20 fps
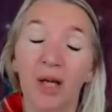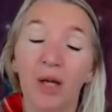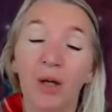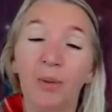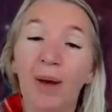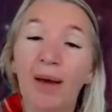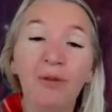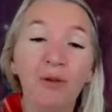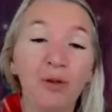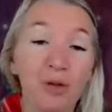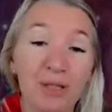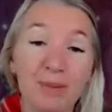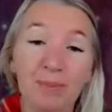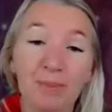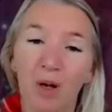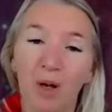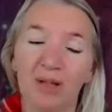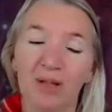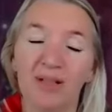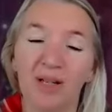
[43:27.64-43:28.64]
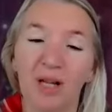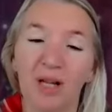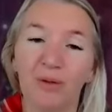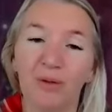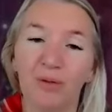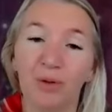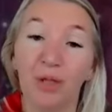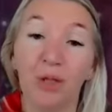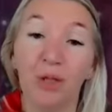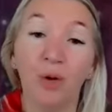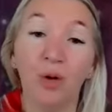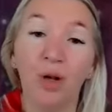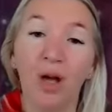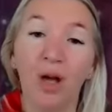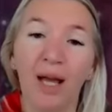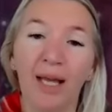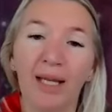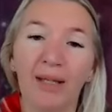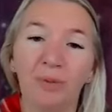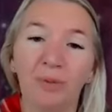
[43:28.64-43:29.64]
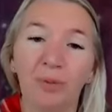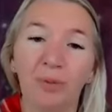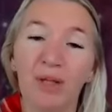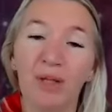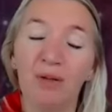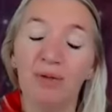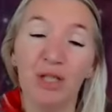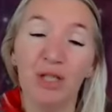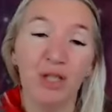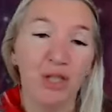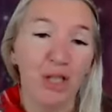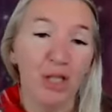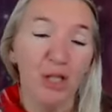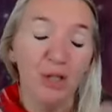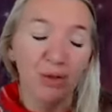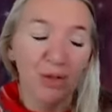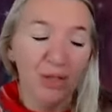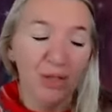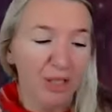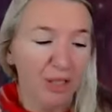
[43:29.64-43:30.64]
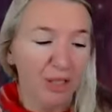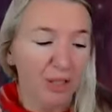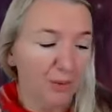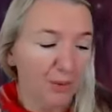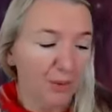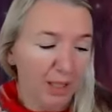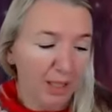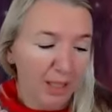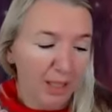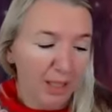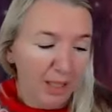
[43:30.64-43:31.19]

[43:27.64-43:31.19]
whoever has passed over in your life, whether it's due to